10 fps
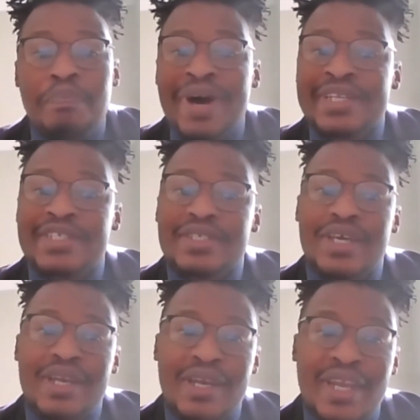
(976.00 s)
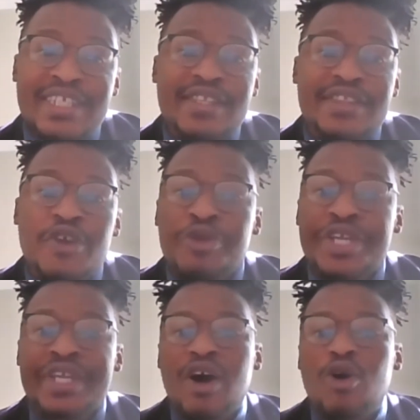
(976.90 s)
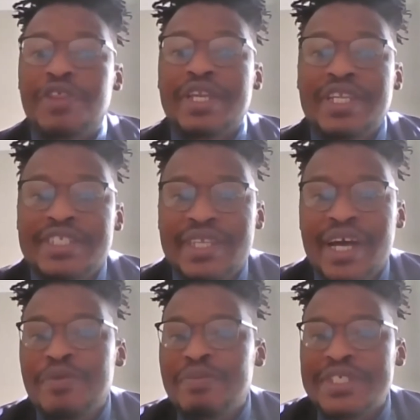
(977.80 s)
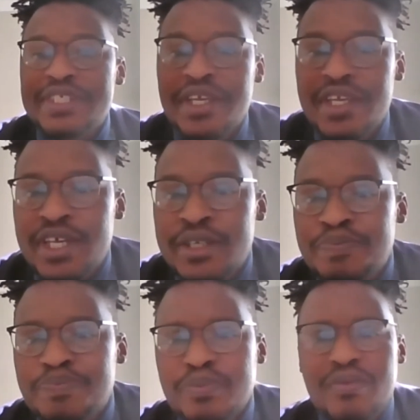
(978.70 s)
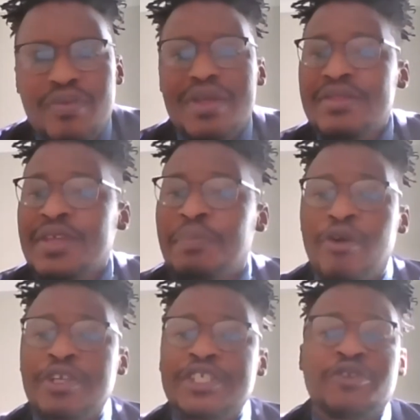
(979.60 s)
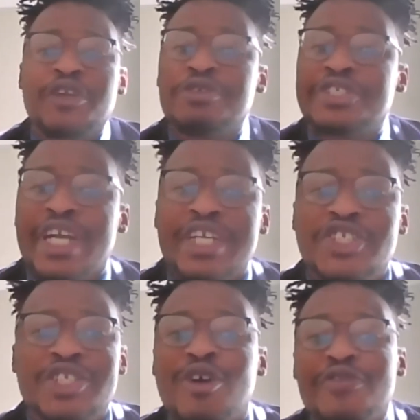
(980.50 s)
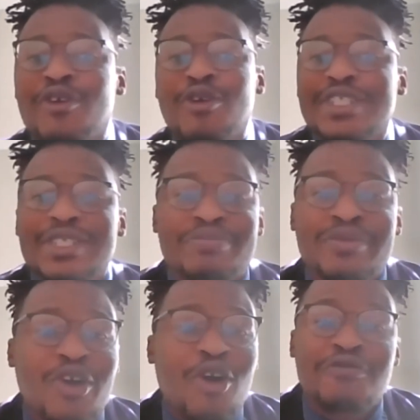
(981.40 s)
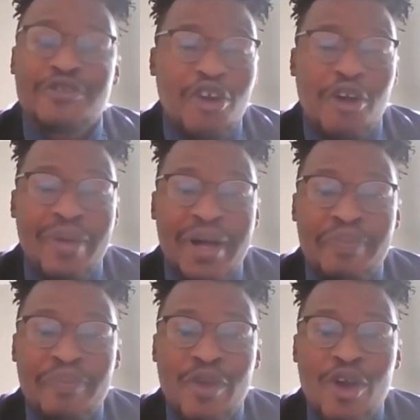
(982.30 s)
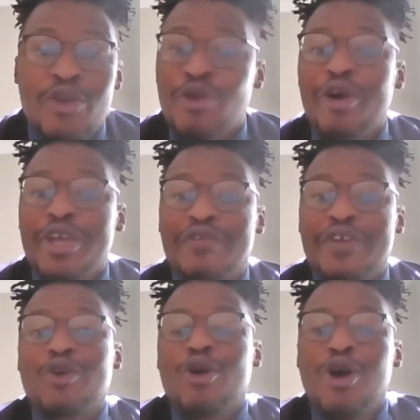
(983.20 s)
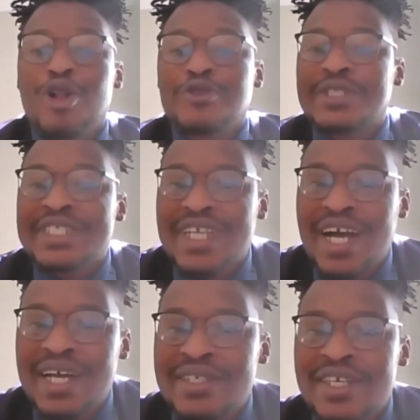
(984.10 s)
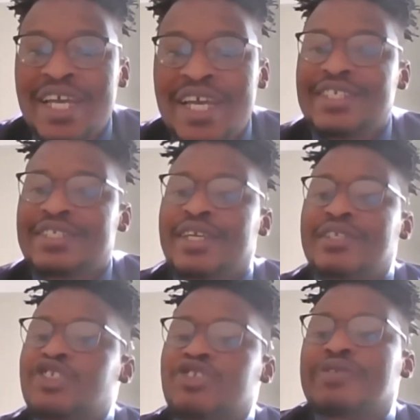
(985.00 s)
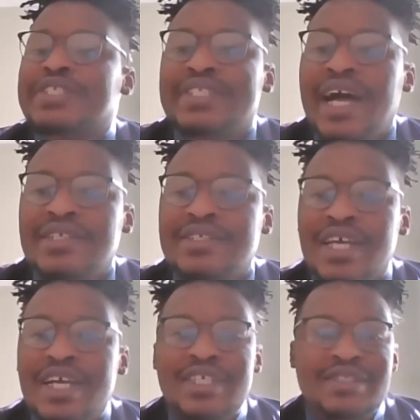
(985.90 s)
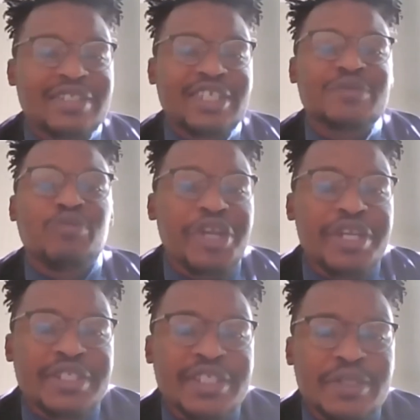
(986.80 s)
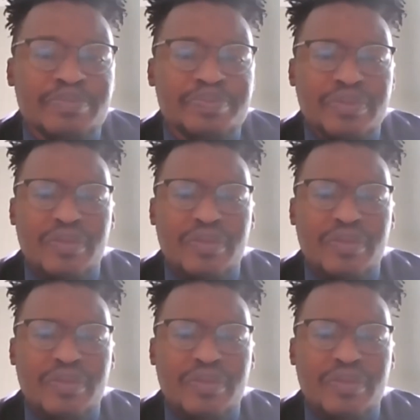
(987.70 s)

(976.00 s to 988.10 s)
But lest the reader or the listener be mistaken, the book is not a rejection of the concept of trauma, nor even a call to discard certain literary styles such as modernism